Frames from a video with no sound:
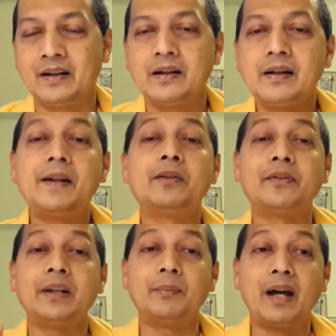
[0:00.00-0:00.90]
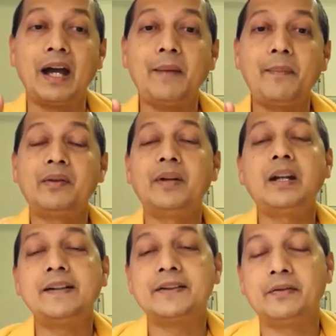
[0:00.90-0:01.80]
None of them. I am the
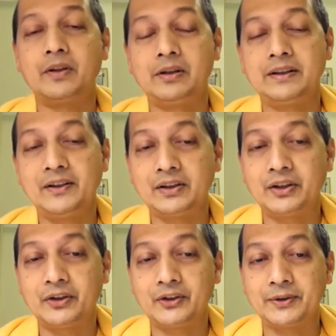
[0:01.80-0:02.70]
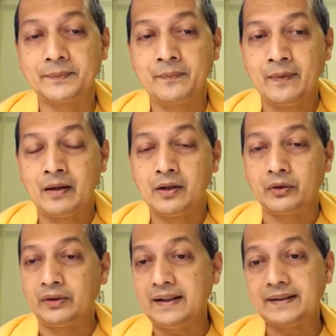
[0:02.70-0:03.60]
witness of all these thoughts.
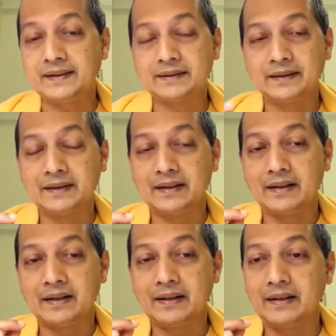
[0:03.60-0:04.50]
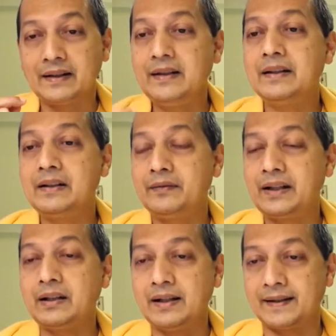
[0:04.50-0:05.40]
So this inner
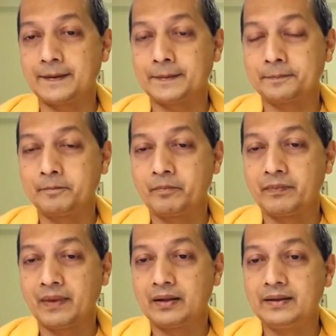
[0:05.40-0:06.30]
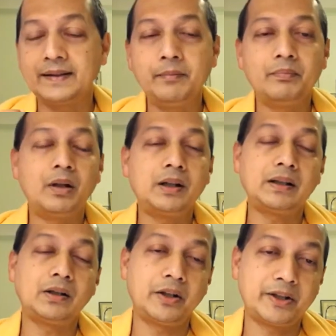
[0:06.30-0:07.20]
witness, this
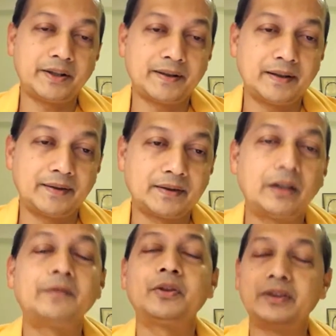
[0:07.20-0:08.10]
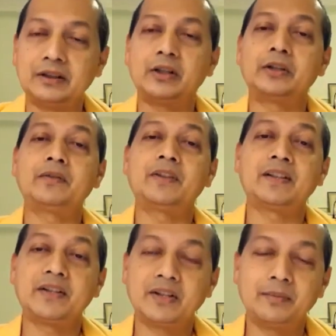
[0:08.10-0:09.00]
immortal consciousness, of course, there's a lot of
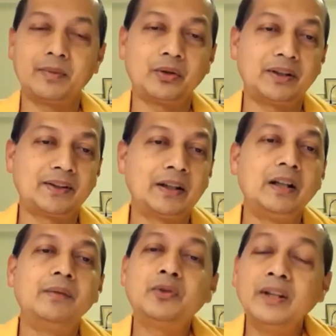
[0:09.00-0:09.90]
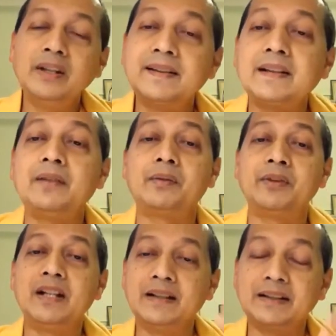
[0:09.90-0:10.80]
discussion about this, which we discover.
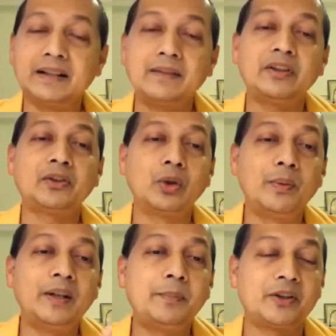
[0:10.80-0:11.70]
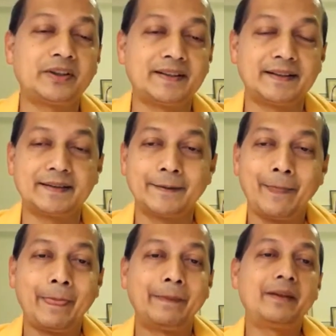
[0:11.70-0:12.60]
Vedanta gives us so many processes.
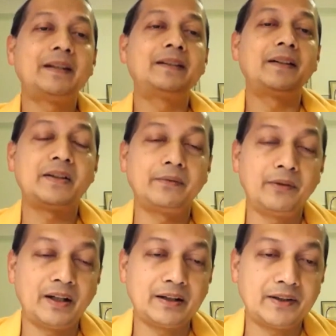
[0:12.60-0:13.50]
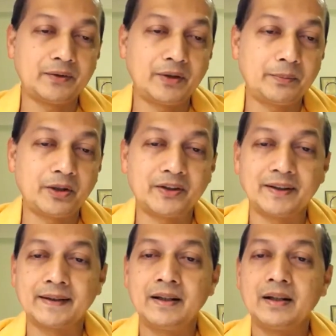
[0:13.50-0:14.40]
Drigdrishya Viveka is one
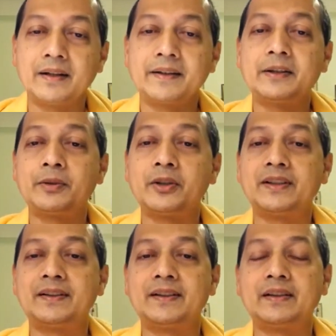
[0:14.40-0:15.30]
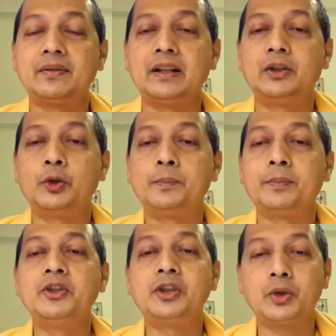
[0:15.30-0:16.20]
process. Another process is the well-known
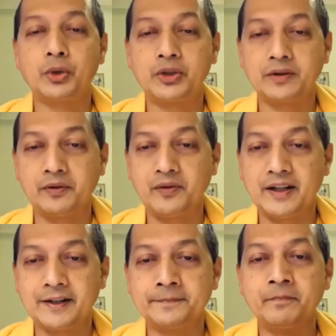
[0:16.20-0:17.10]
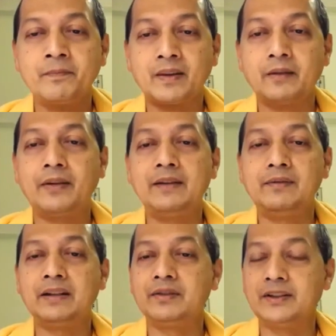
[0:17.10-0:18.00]
Panchakosha Viveka, the 5
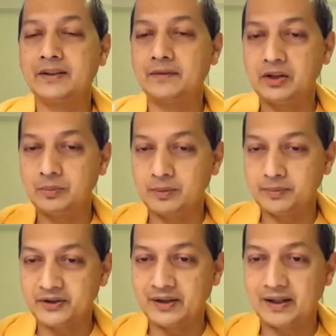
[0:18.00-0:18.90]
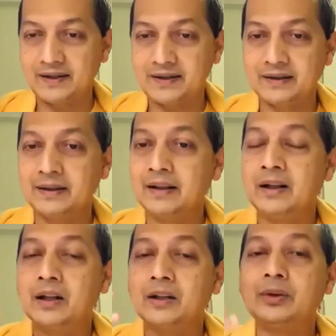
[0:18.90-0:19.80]
levels of the human personality.
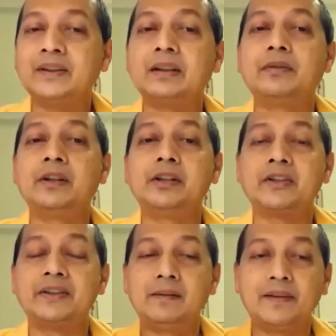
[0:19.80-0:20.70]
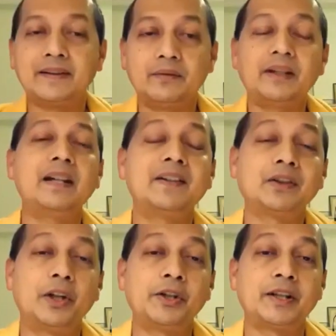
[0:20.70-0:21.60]
You discover yourself as the witness
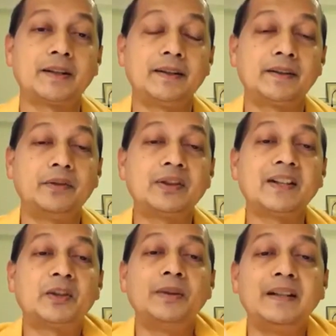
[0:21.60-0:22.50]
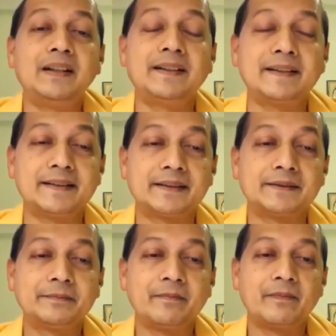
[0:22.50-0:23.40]
consciousness, which experiences
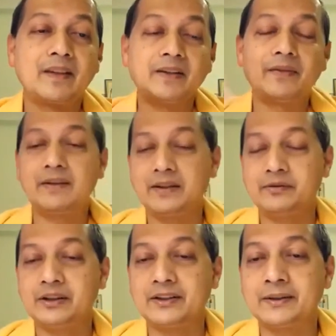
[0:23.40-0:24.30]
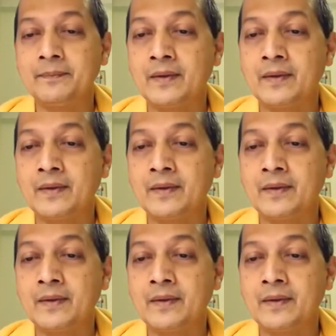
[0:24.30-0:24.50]
these 5 levels.